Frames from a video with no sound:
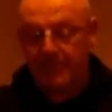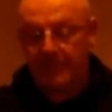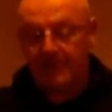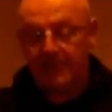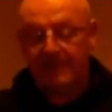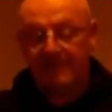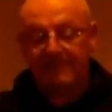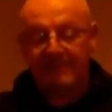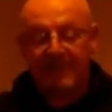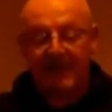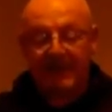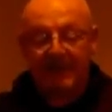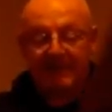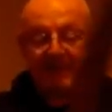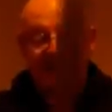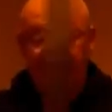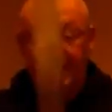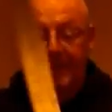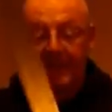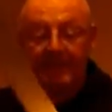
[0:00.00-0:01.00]
a very,
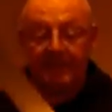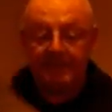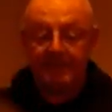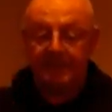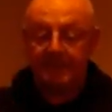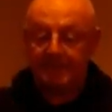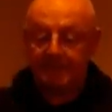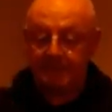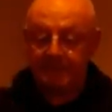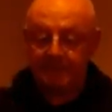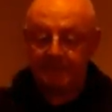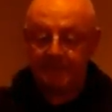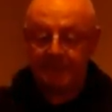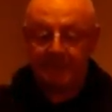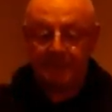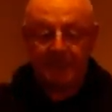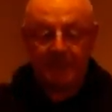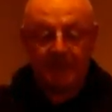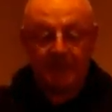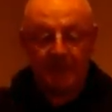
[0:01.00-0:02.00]
very
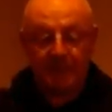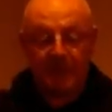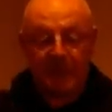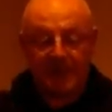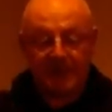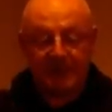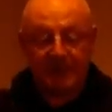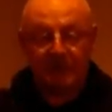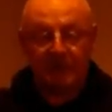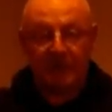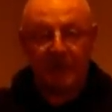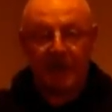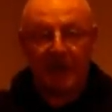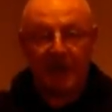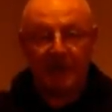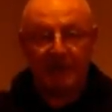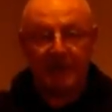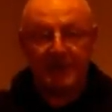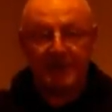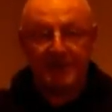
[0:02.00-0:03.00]
practical
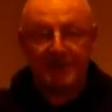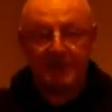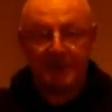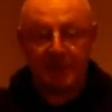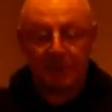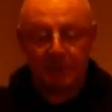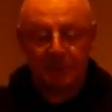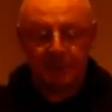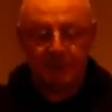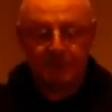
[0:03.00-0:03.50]
gardening tool